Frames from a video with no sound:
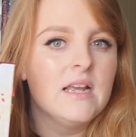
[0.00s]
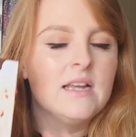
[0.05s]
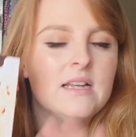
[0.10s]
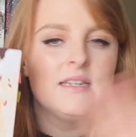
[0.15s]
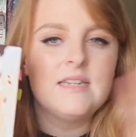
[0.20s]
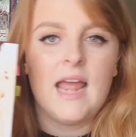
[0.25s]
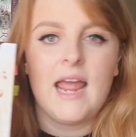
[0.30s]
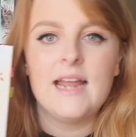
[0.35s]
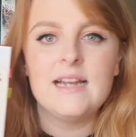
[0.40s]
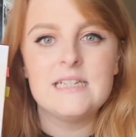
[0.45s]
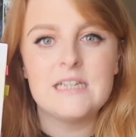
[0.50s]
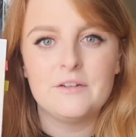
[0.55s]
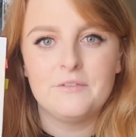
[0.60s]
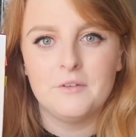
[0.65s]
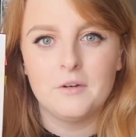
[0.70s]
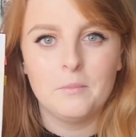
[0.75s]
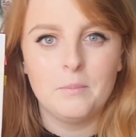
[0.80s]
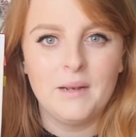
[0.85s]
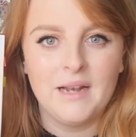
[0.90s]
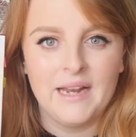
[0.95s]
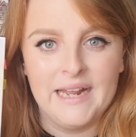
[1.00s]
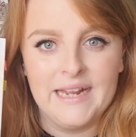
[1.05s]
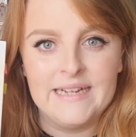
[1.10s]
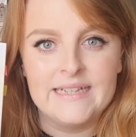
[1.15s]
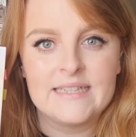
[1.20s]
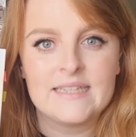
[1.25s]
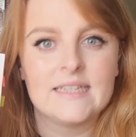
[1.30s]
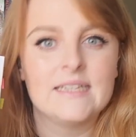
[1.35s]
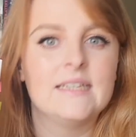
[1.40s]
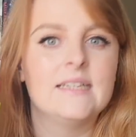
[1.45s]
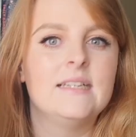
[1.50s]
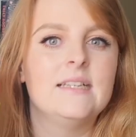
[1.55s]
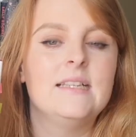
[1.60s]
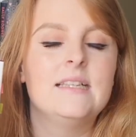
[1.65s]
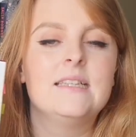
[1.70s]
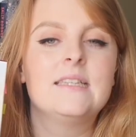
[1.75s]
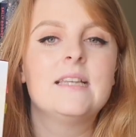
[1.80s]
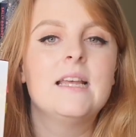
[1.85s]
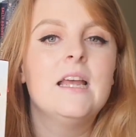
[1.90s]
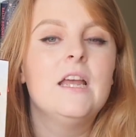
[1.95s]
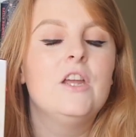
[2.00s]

10 different places,